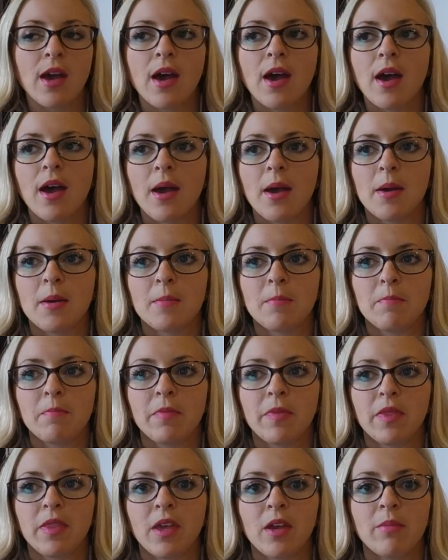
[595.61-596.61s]

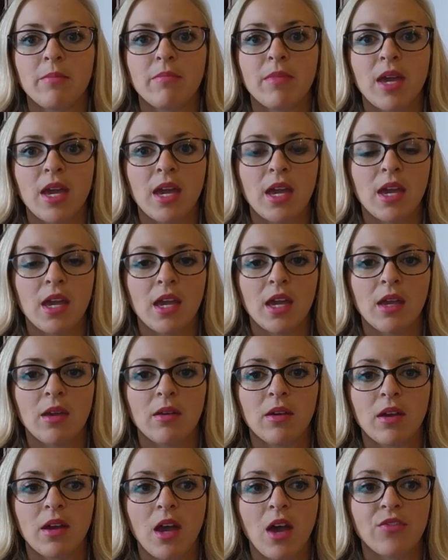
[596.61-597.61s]
They
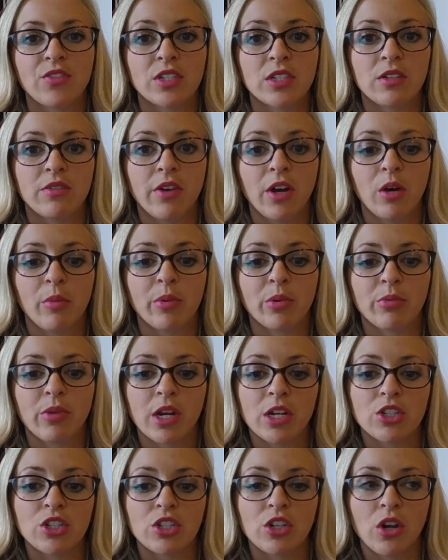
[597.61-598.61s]
may have to develop a
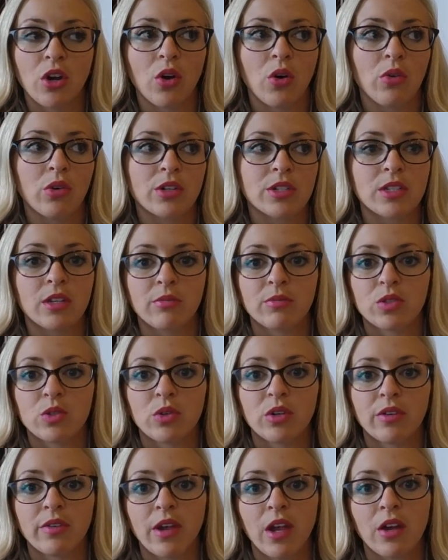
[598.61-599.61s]
ratio or some
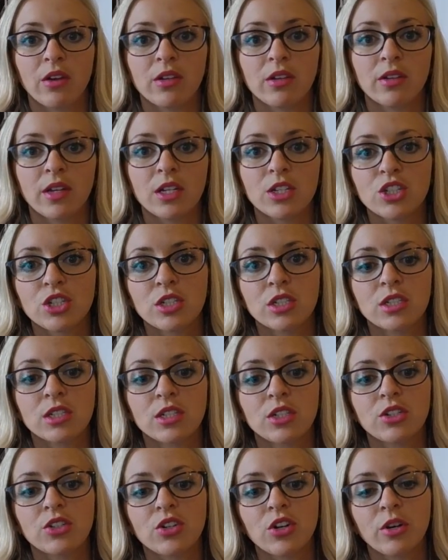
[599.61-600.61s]
sort of calculation to
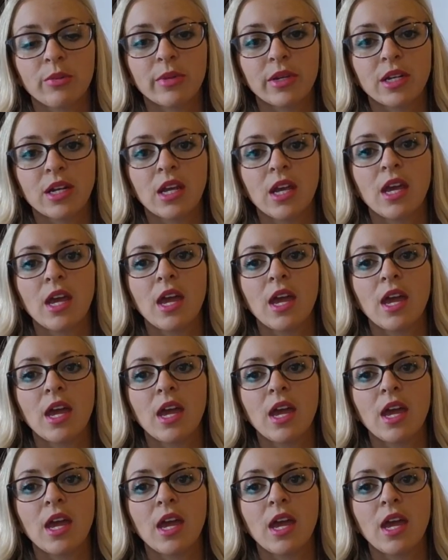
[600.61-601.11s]
determine